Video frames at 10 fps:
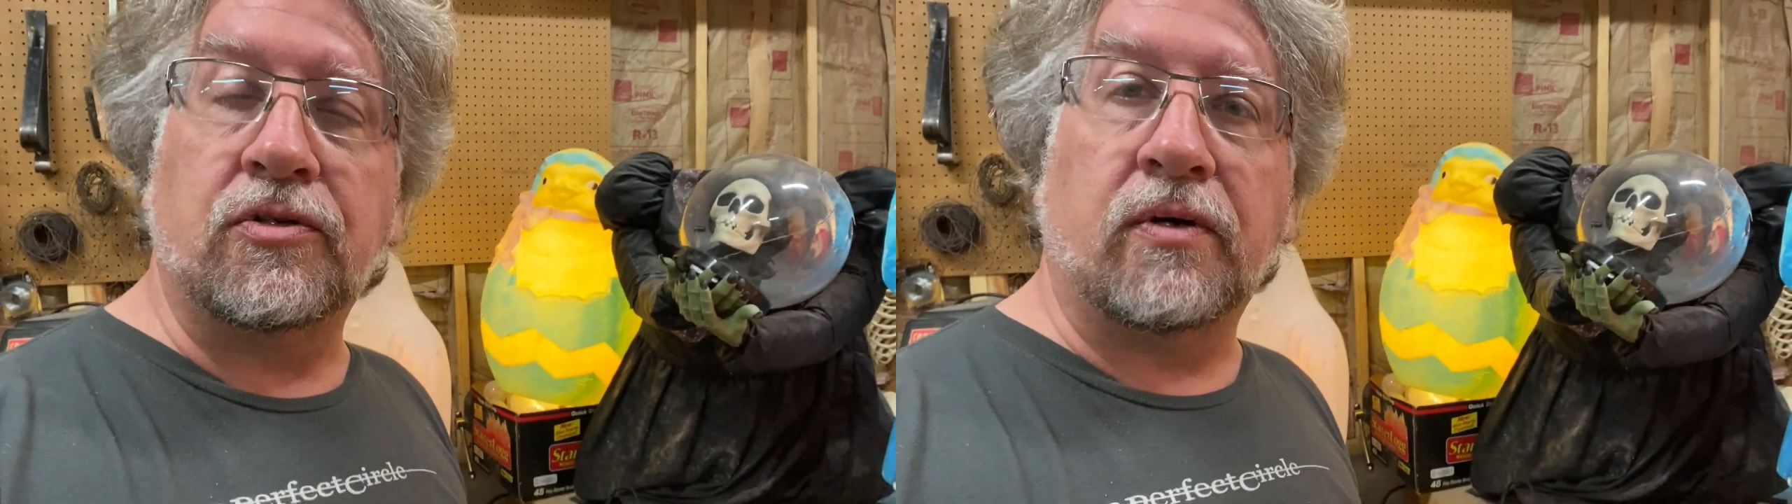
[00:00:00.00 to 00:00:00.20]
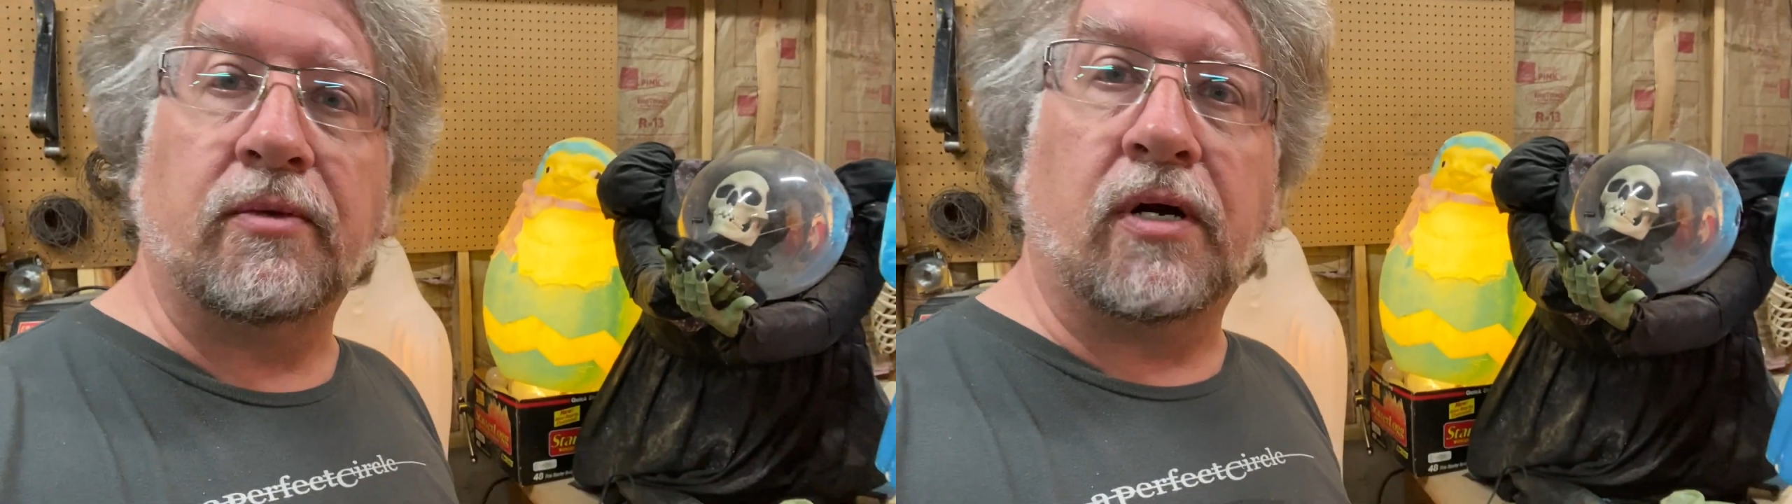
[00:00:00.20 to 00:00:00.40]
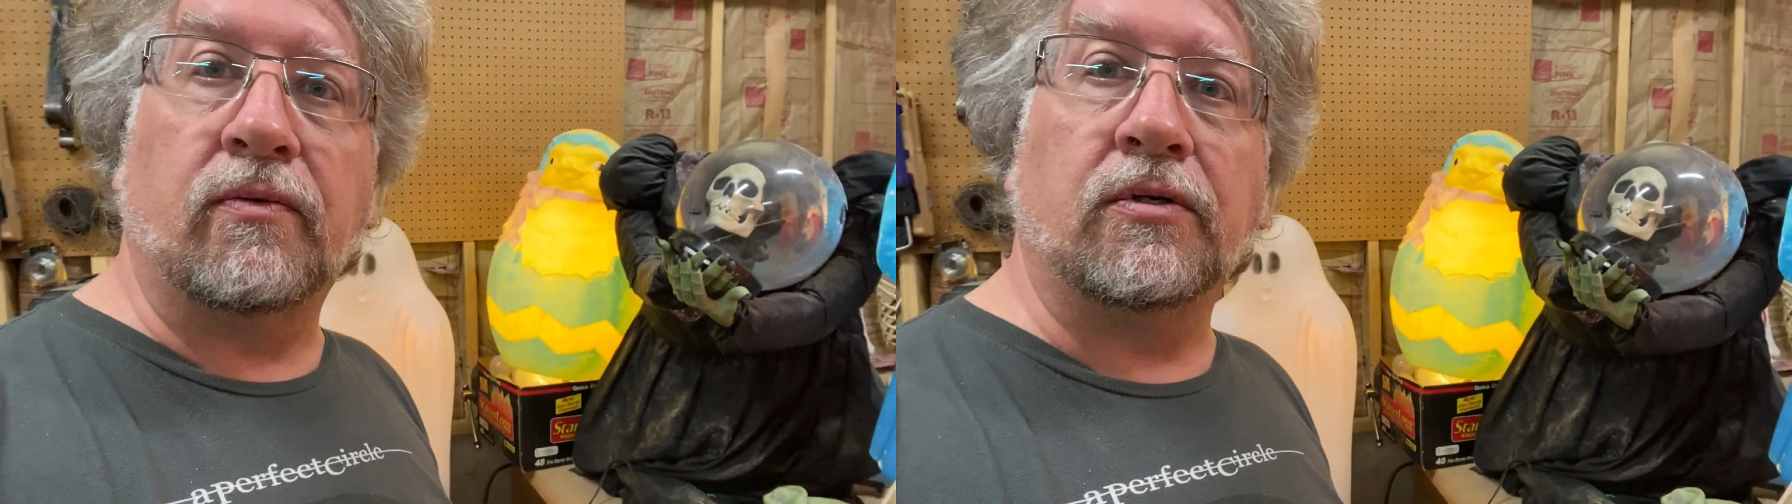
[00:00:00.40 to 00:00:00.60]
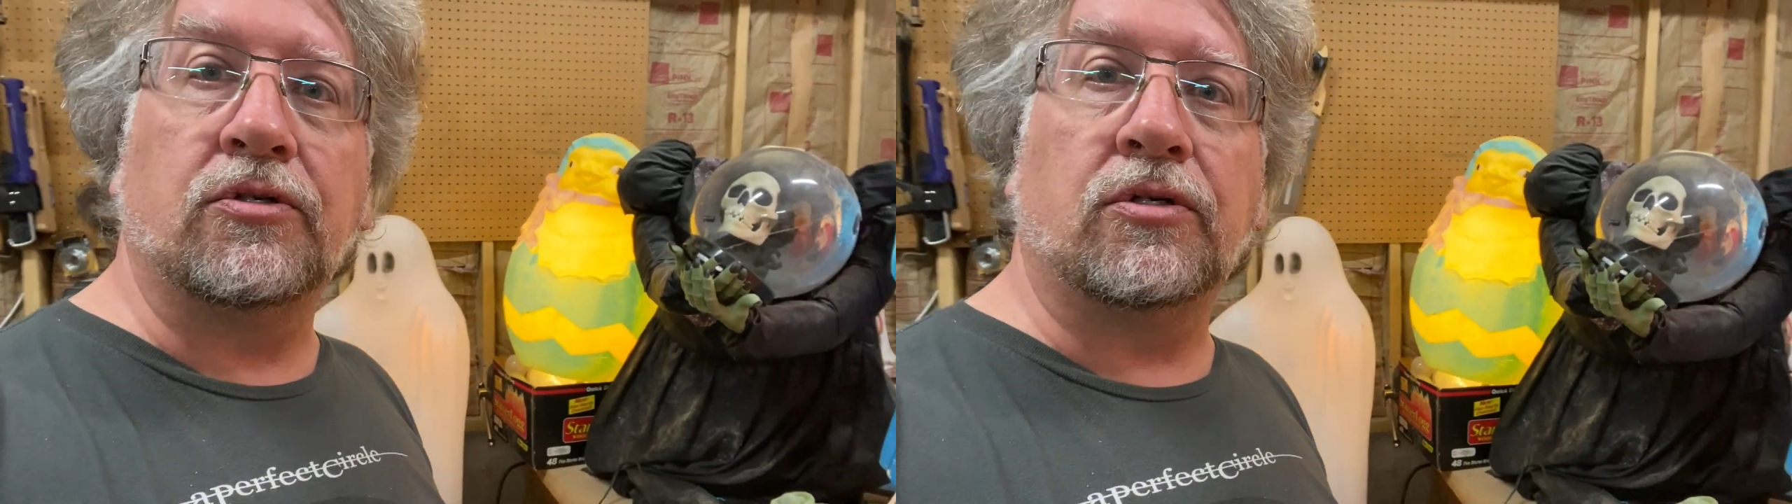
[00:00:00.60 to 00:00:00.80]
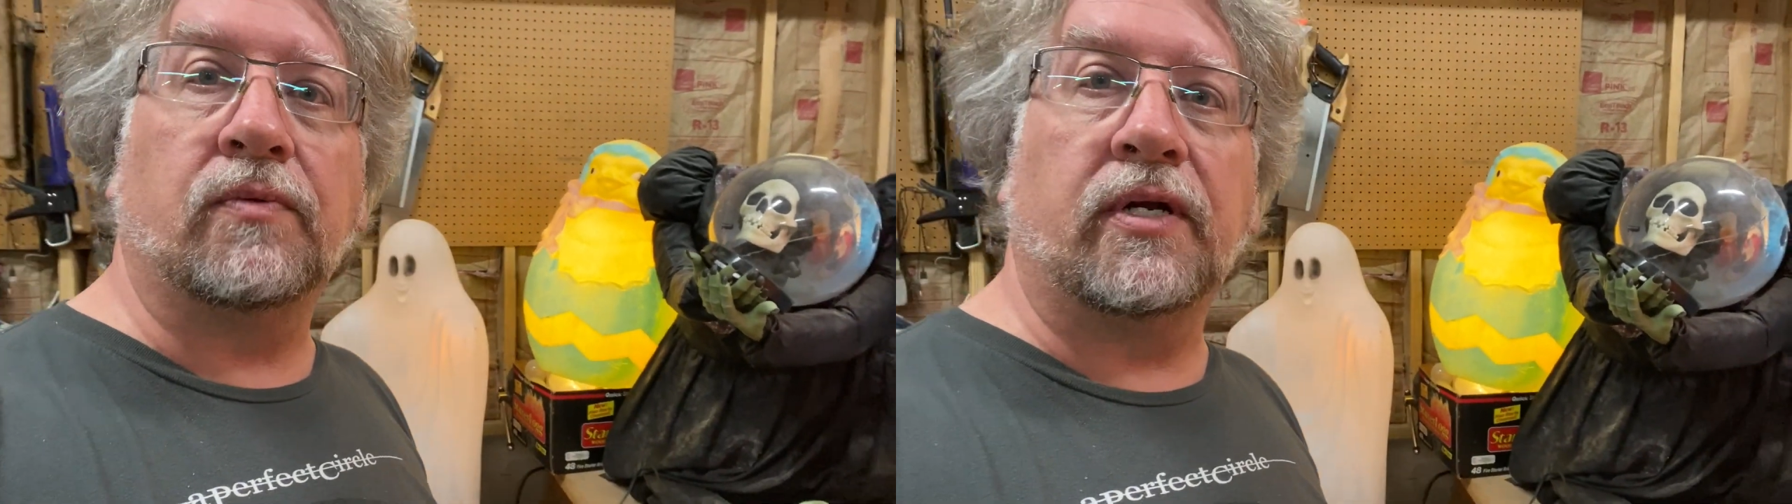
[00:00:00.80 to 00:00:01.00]
so I'm not real
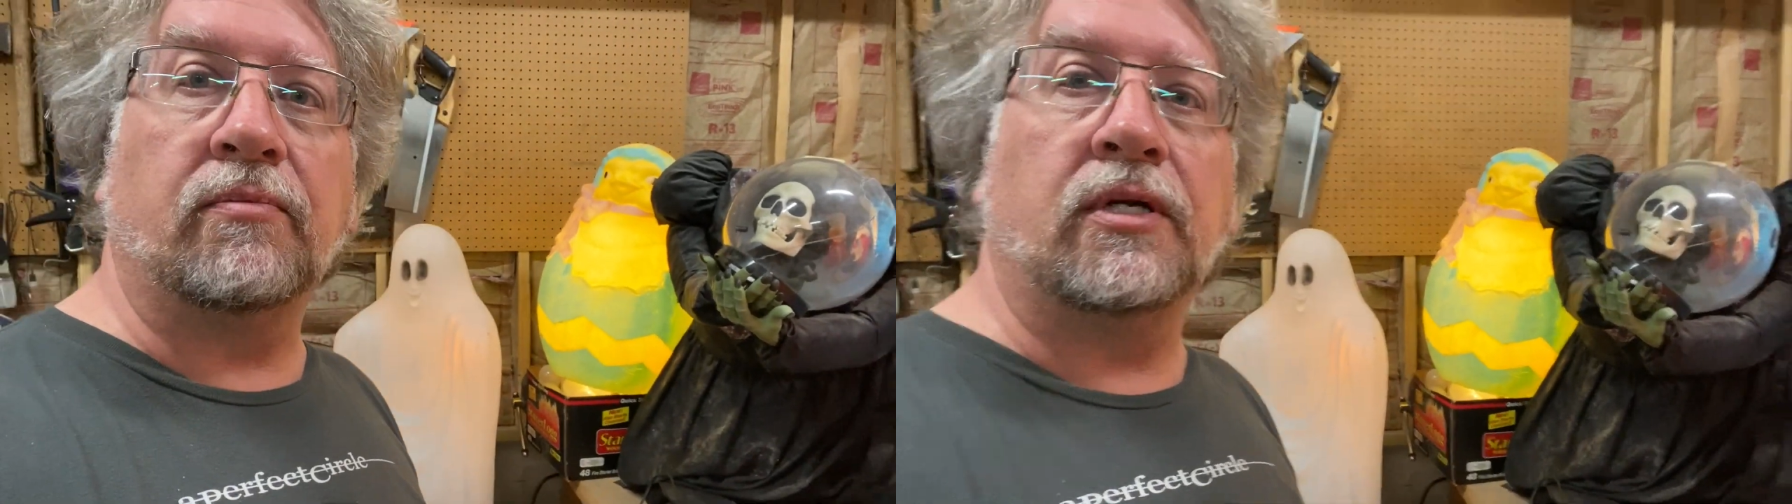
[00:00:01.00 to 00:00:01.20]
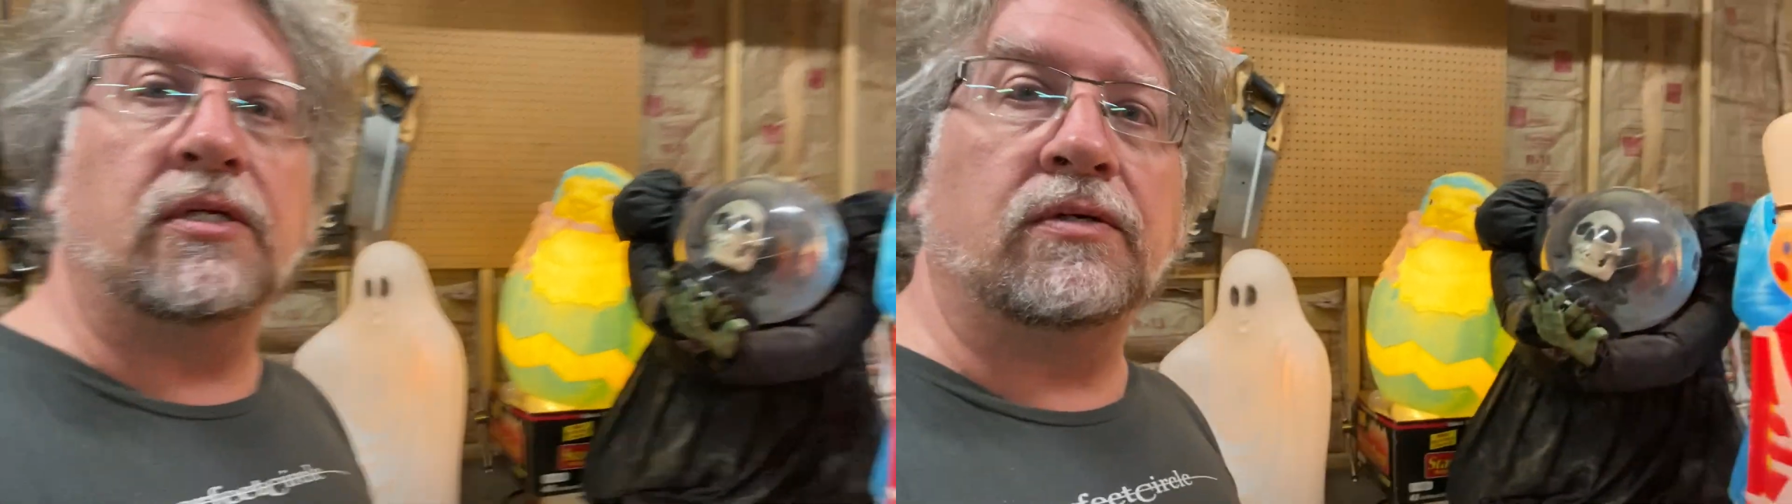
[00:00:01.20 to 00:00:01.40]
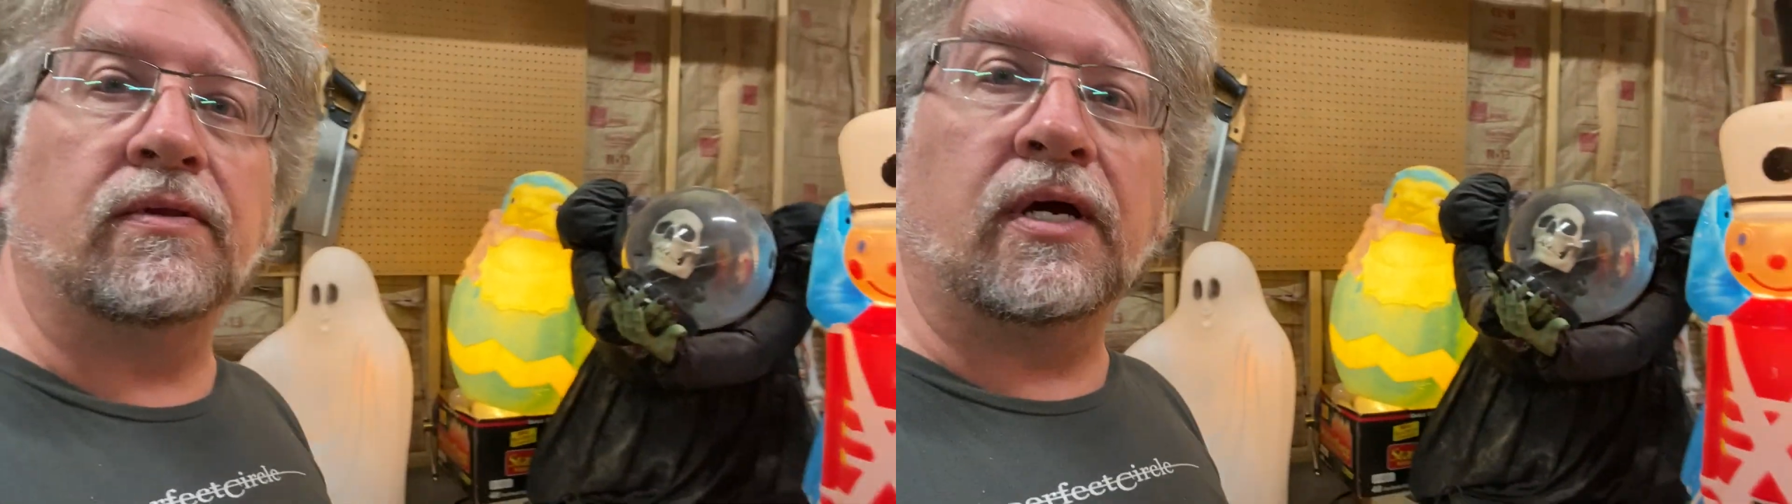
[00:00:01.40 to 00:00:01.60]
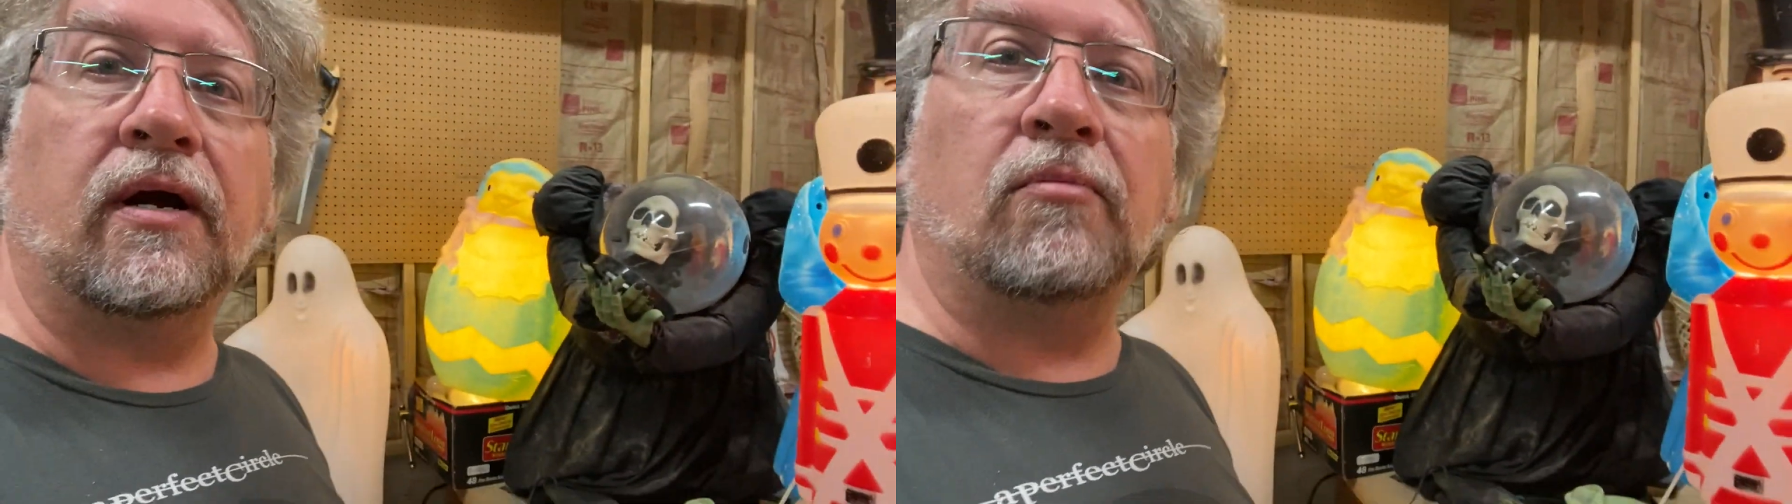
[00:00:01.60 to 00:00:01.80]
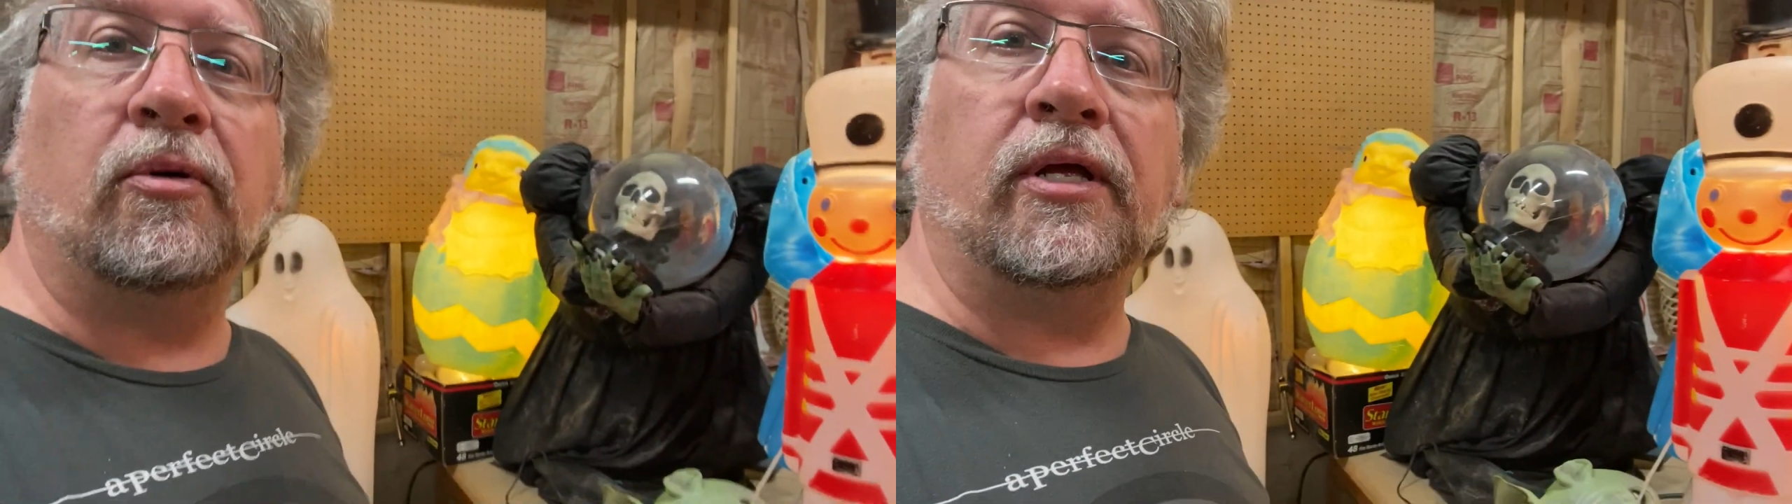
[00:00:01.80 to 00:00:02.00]
sure what I'm going to do
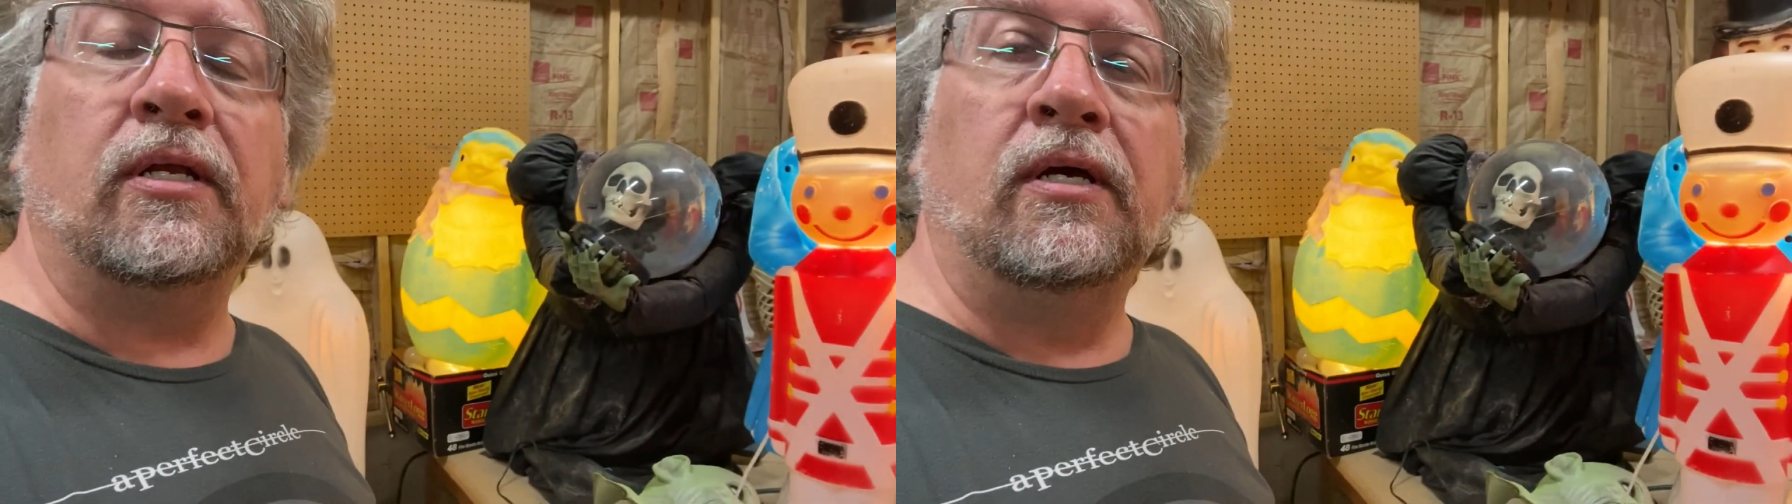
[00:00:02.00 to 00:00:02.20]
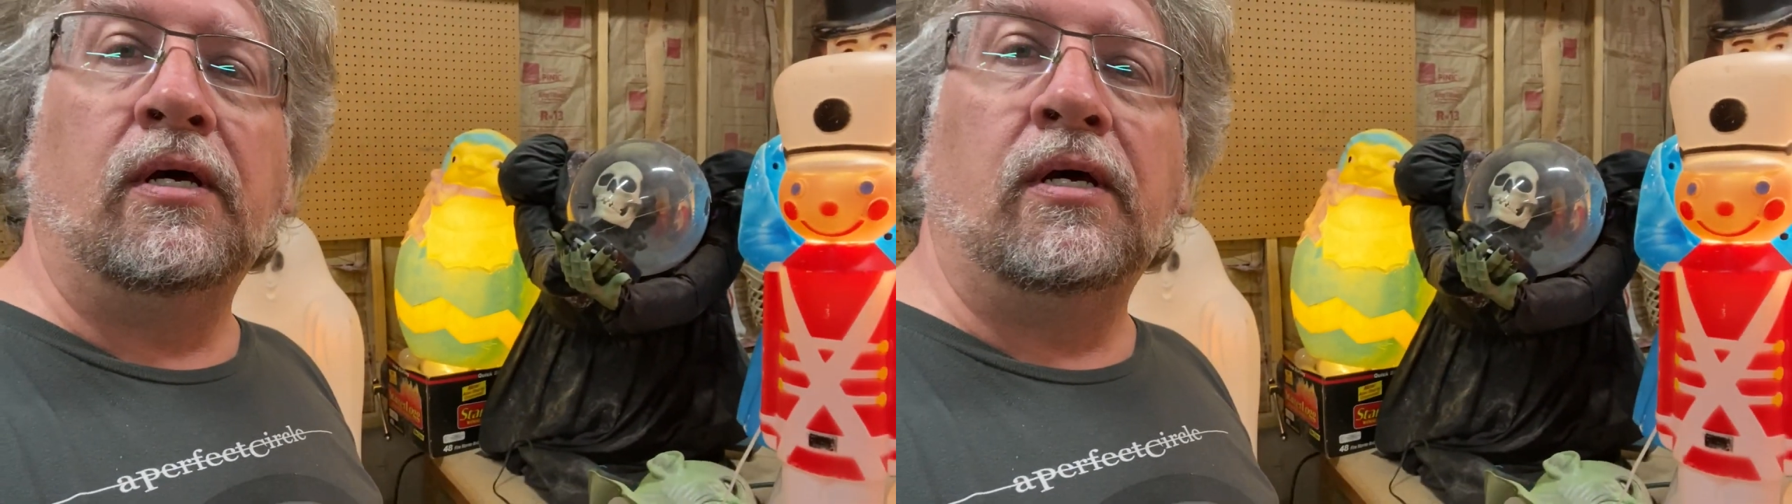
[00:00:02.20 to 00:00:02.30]
there, but